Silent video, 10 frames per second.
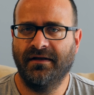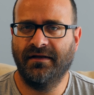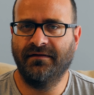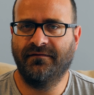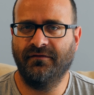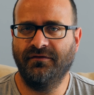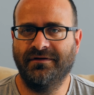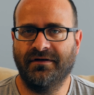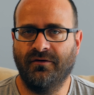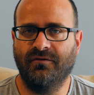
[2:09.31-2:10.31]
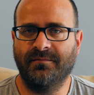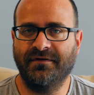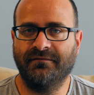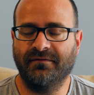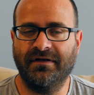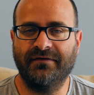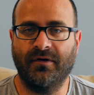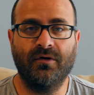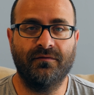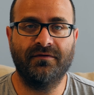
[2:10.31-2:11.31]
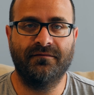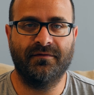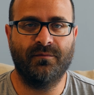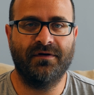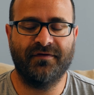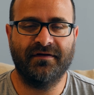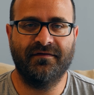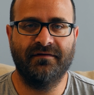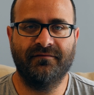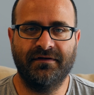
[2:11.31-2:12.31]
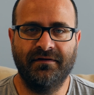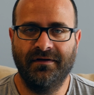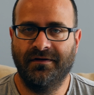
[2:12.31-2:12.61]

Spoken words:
until you get home and then realize, oh, there was activity.